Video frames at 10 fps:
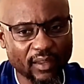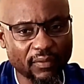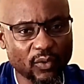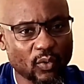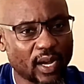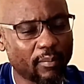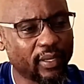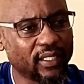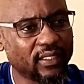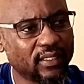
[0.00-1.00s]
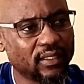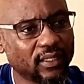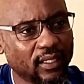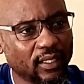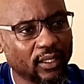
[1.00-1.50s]
a few companies
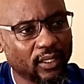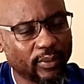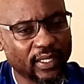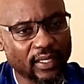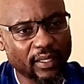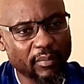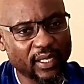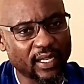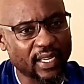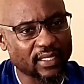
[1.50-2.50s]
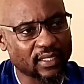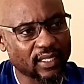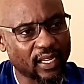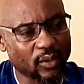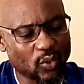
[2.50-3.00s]
within the
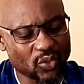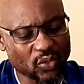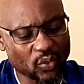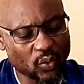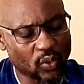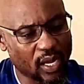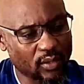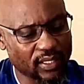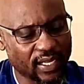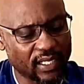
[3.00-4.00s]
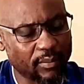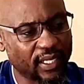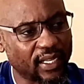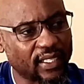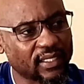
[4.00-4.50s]
Midlands and also outside
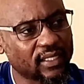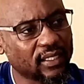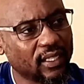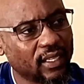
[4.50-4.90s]
Midlands